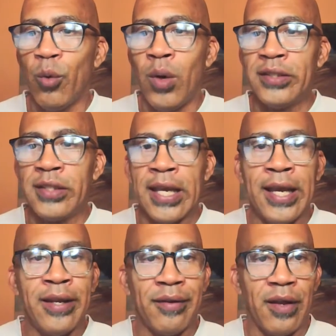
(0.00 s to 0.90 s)
Once
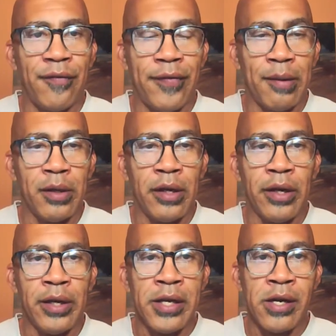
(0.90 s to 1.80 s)
again, if I'm
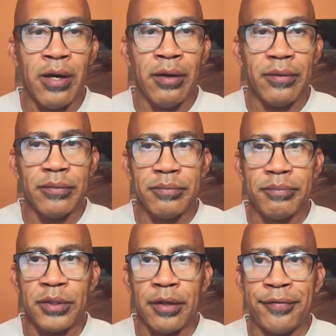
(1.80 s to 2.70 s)
clear,
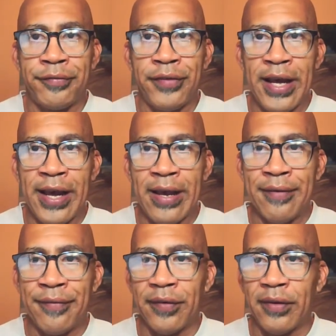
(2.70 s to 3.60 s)
put a
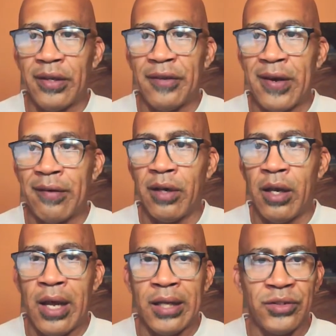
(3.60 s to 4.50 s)
5. If
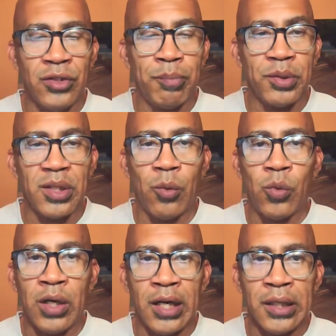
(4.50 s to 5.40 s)
lost you, put a
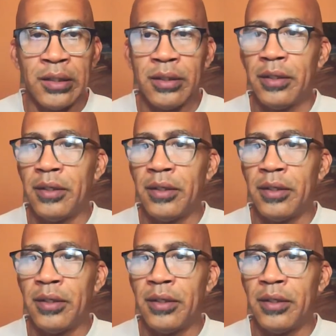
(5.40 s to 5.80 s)
1.